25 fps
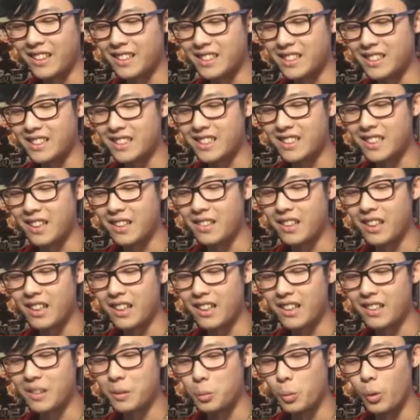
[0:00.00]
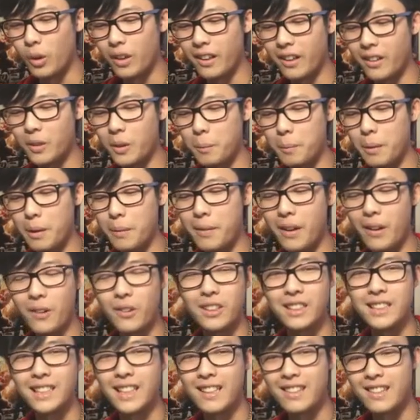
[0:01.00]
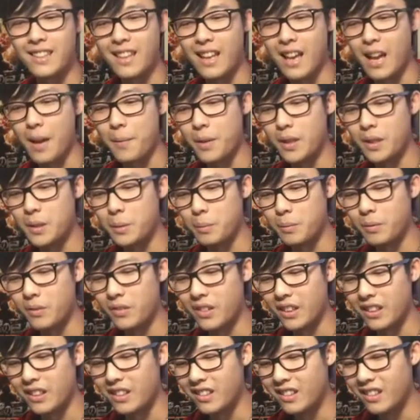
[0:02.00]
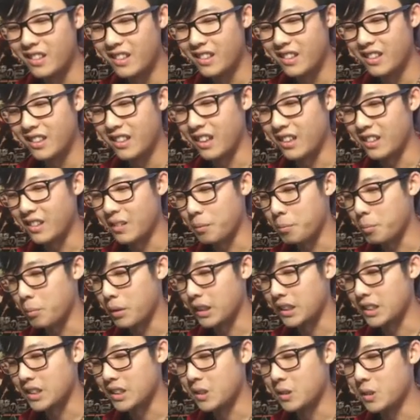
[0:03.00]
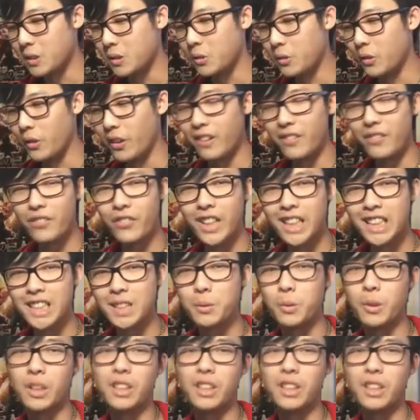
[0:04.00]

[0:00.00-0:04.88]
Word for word: has that 100 beat power and 10 damage, but and brings 2 Green Fists,